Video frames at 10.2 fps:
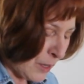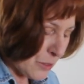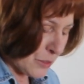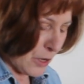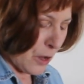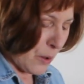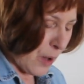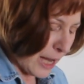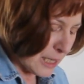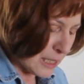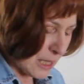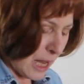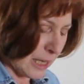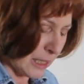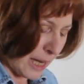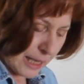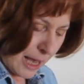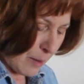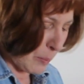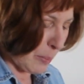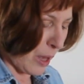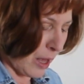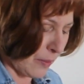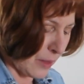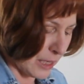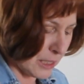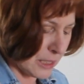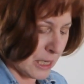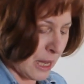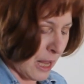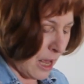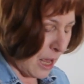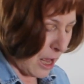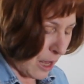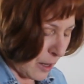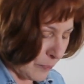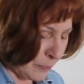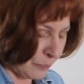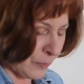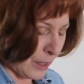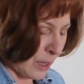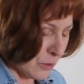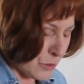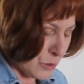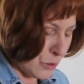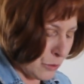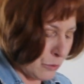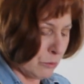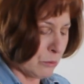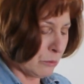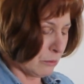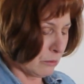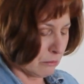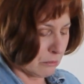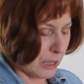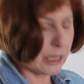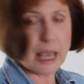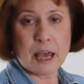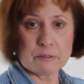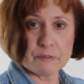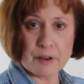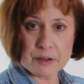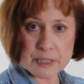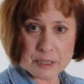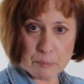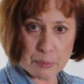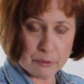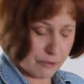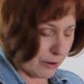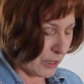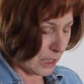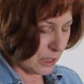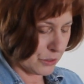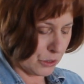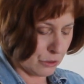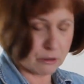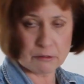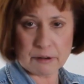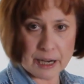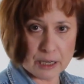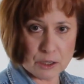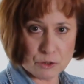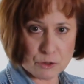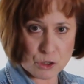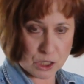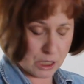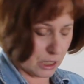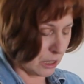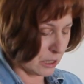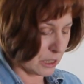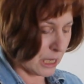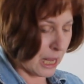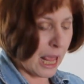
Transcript: So I decided, I came upon this to, again, very simple, very easy. You're grating your cheese,